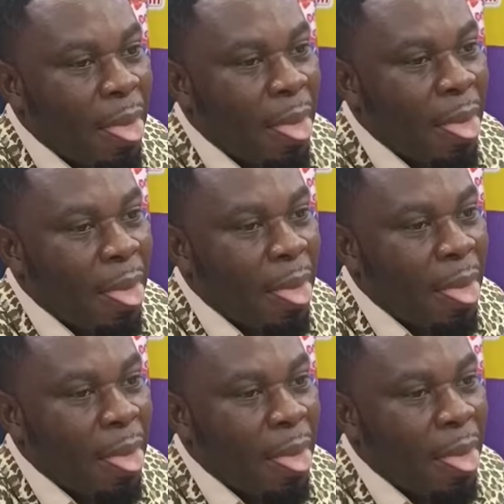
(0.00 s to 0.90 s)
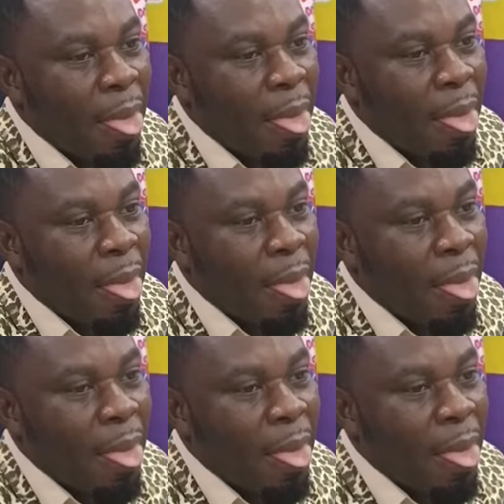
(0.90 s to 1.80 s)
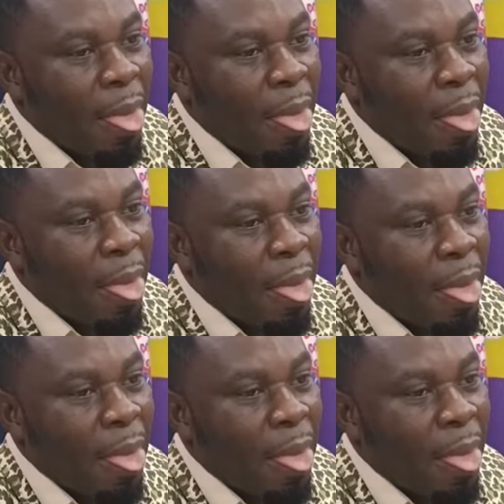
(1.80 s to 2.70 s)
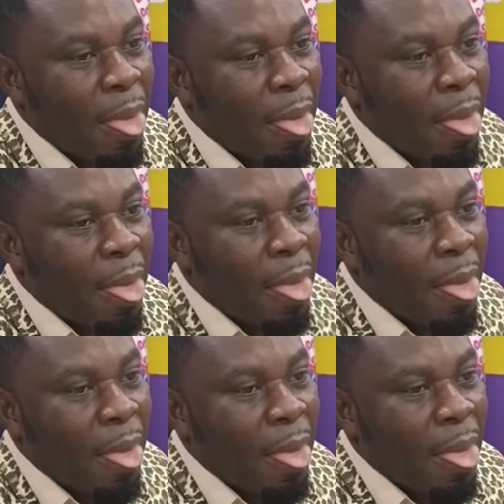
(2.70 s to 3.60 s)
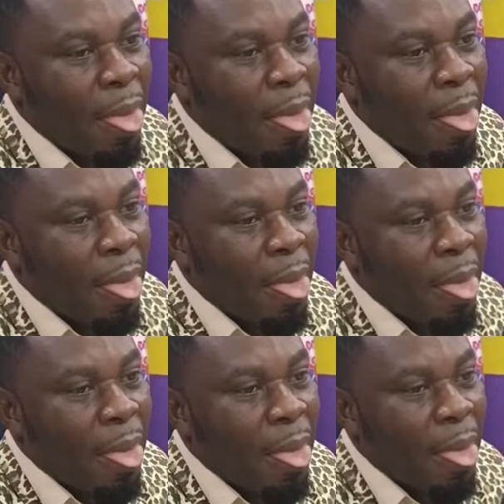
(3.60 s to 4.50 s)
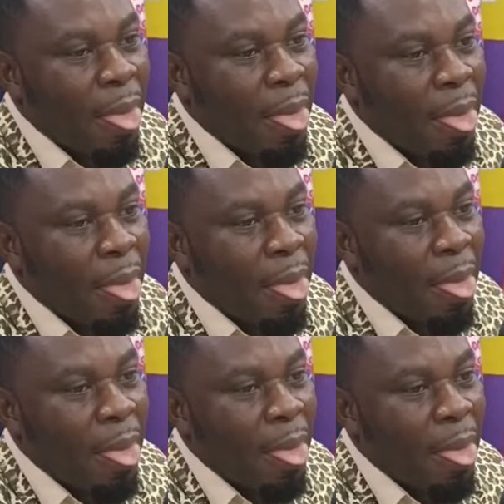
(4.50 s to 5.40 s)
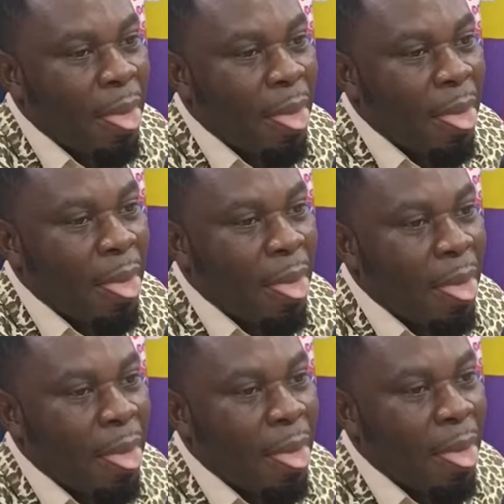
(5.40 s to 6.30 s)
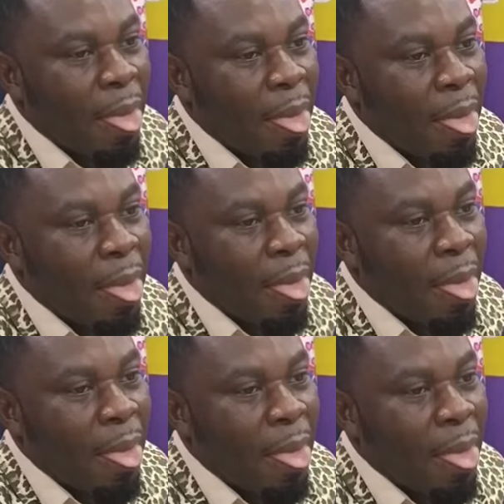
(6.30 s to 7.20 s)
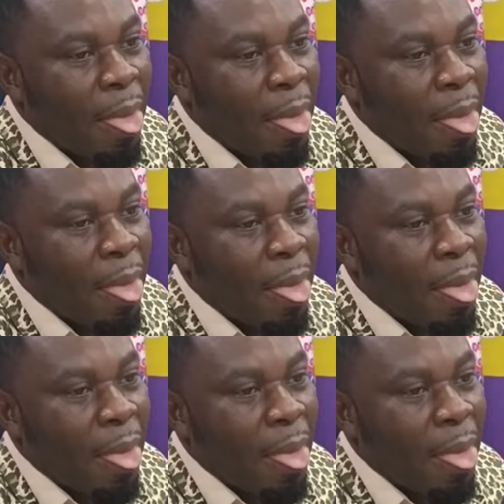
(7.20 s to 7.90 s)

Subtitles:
No words are spoken by the person on screen.